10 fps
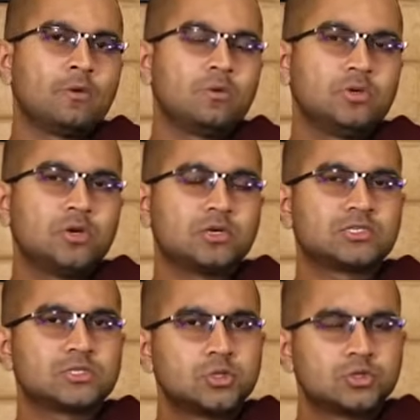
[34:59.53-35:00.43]
who would not
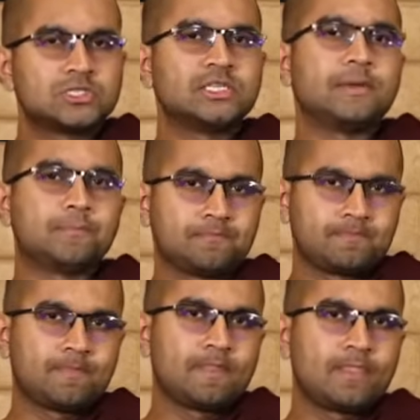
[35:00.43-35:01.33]
slaughter them.
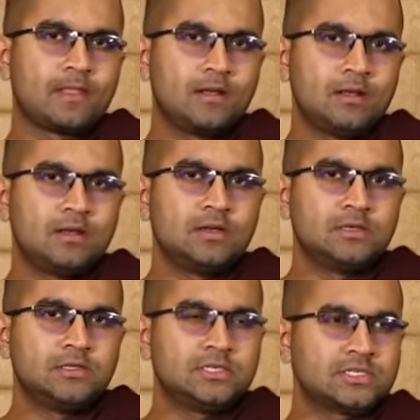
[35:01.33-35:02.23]

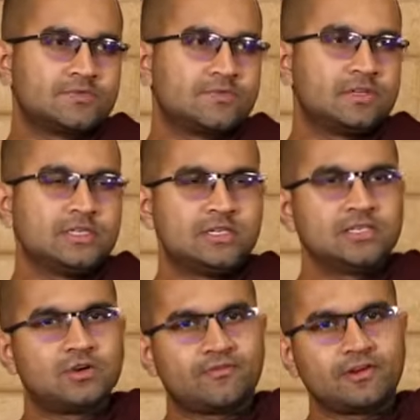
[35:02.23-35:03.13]
Just
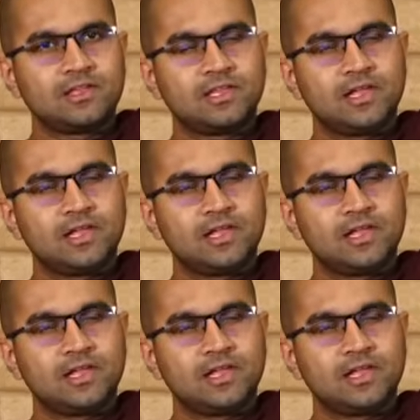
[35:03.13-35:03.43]
he's offering